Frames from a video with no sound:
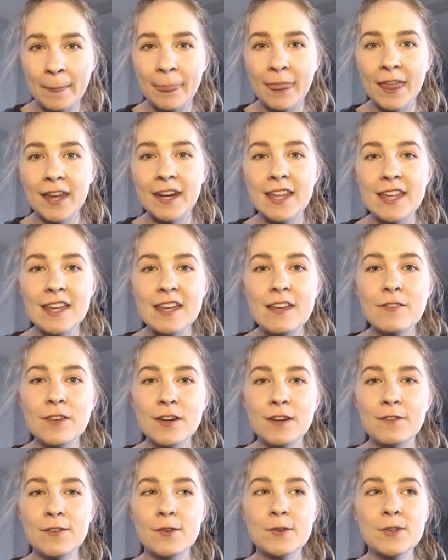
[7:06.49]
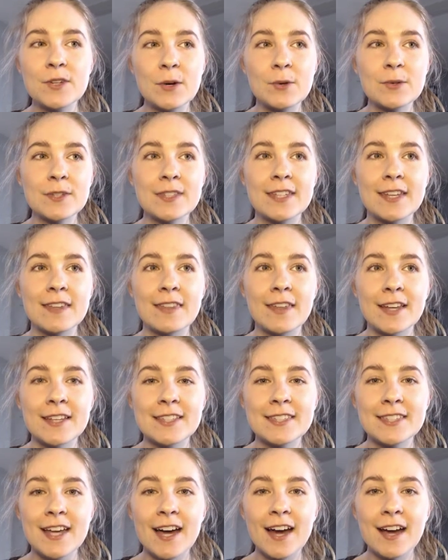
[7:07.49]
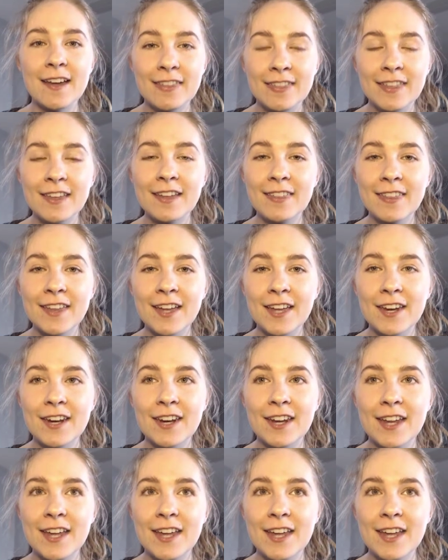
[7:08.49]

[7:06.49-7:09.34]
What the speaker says: And even if you don't see this, I think that,